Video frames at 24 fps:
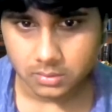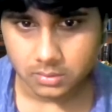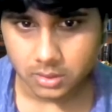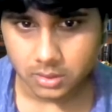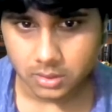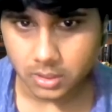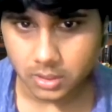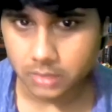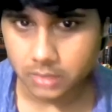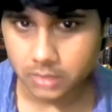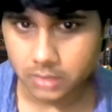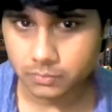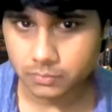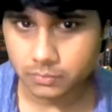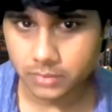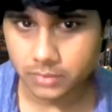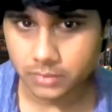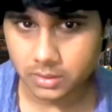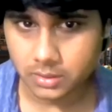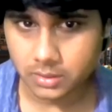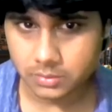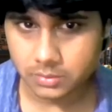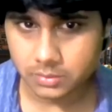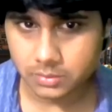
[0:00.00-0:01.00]
The correct move
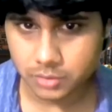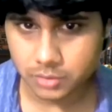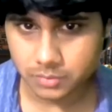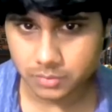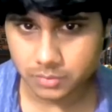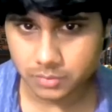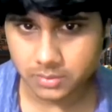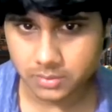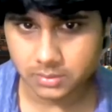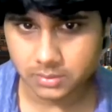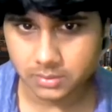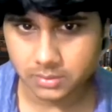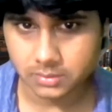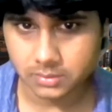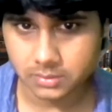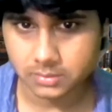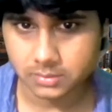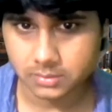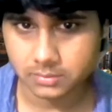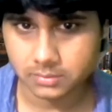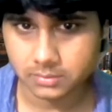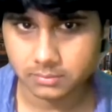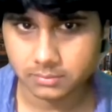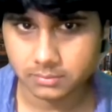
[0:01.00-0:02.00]
here is bishop
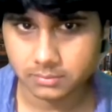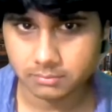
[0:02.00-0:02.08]
a6.